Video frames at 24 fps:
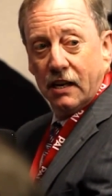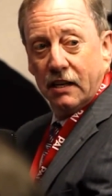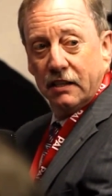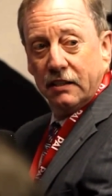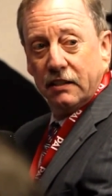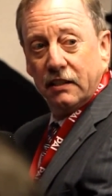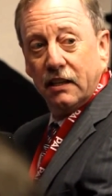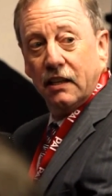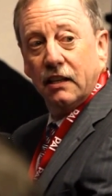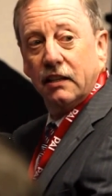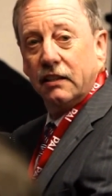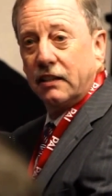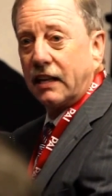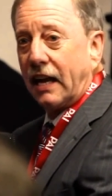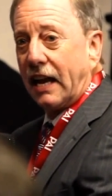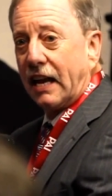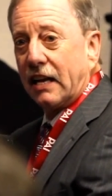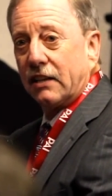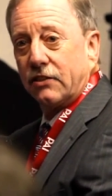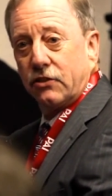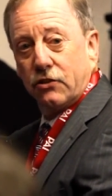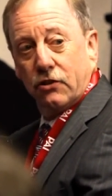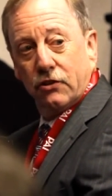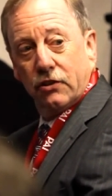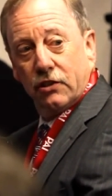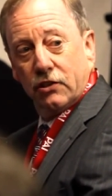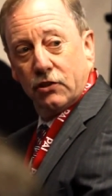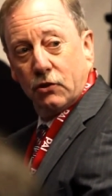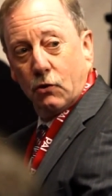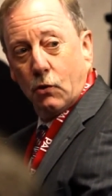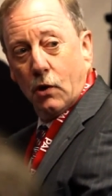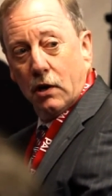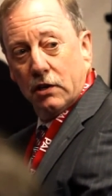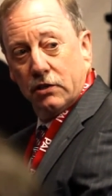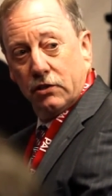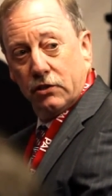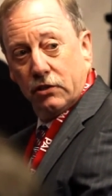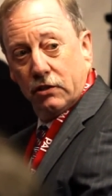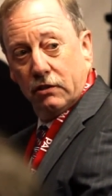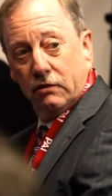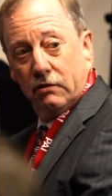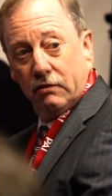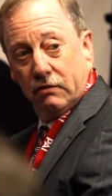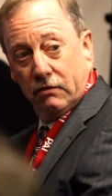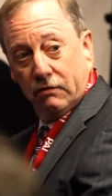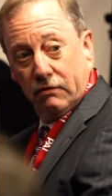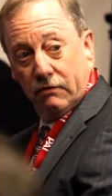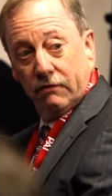done to answer this
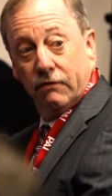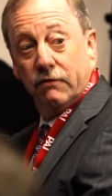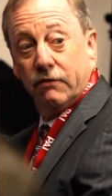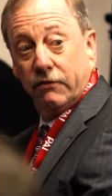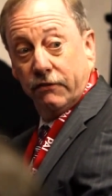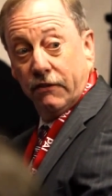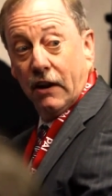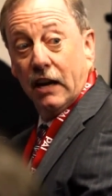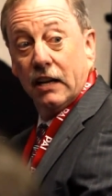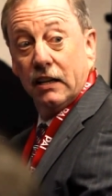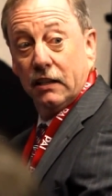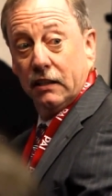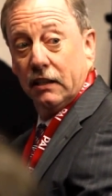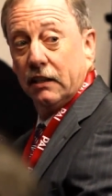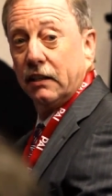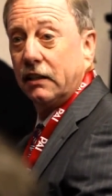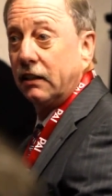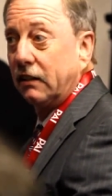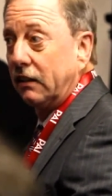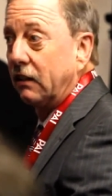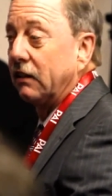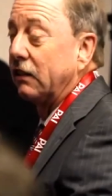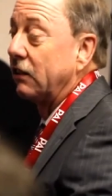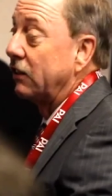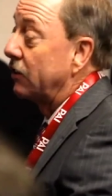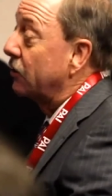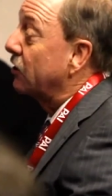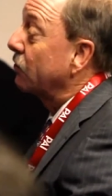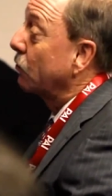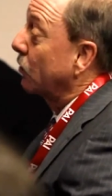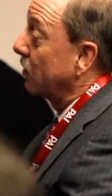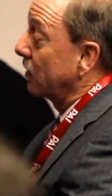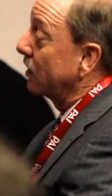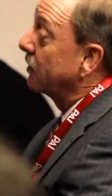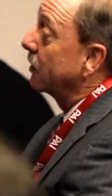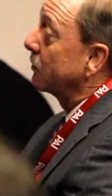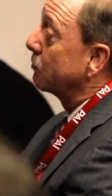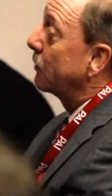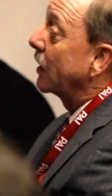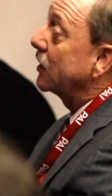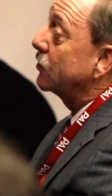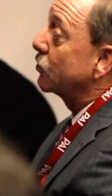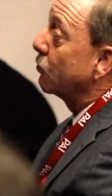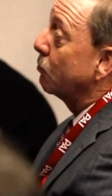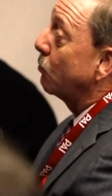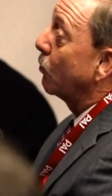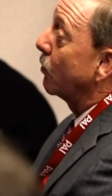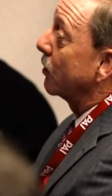question finally. So it
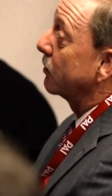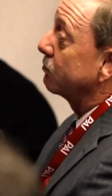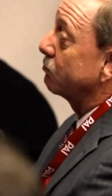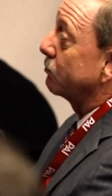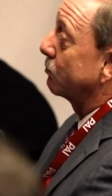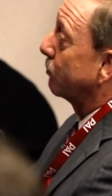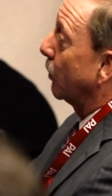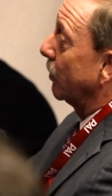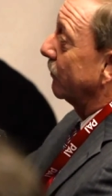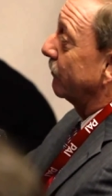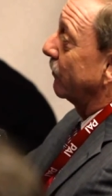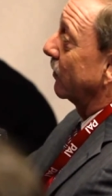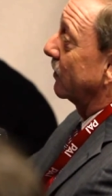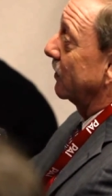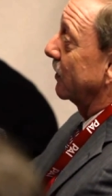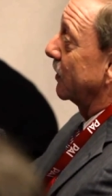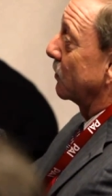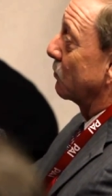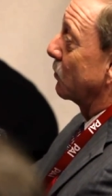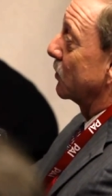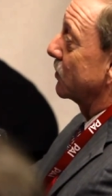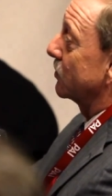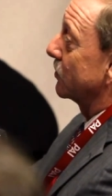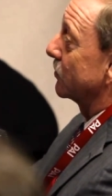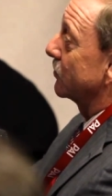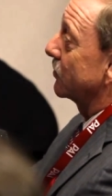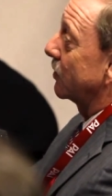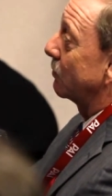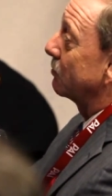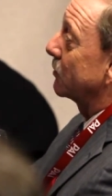makes your point perfectly, which